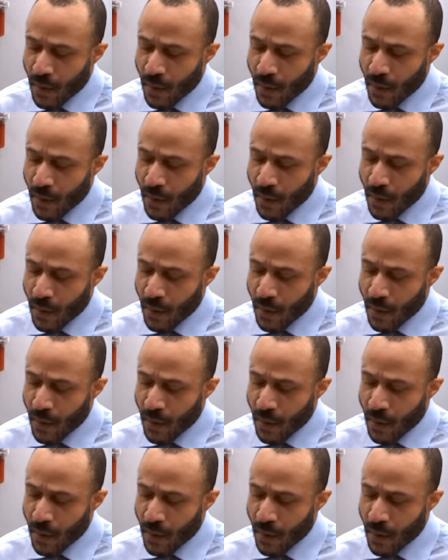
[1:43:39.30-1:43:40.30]
with me
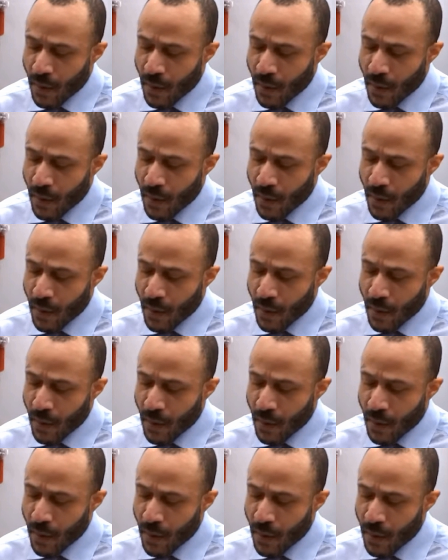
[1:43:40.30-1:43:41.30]
everywhere I go.
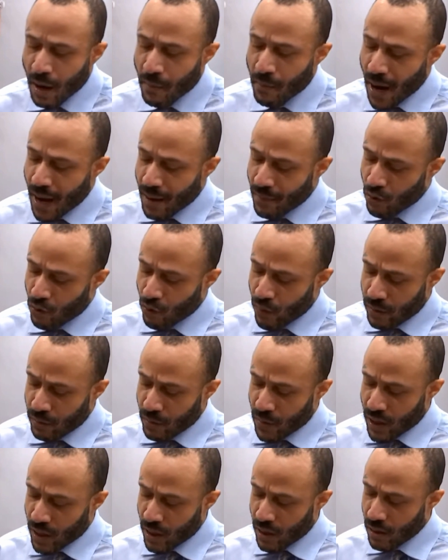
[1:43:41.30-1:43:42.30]
I even read it
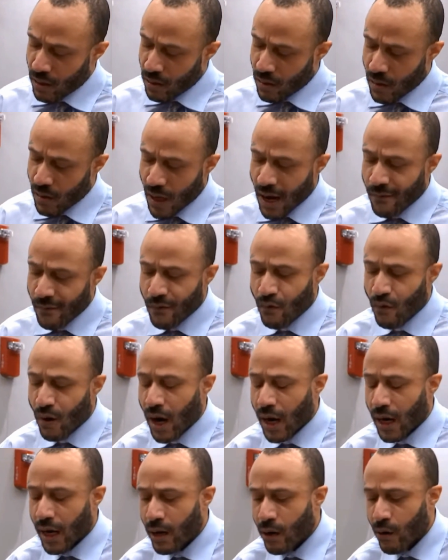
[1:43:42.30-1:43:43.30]
on breaks,
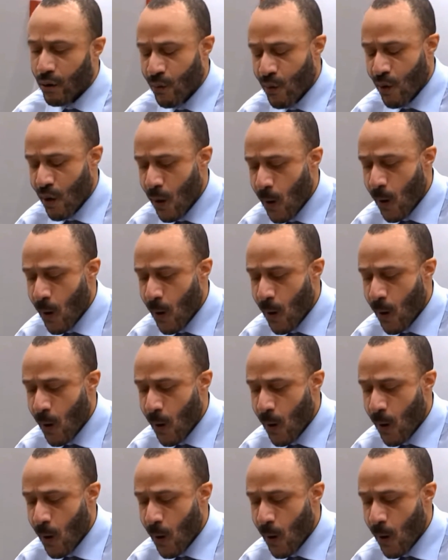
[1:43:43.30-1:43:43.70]
recesses.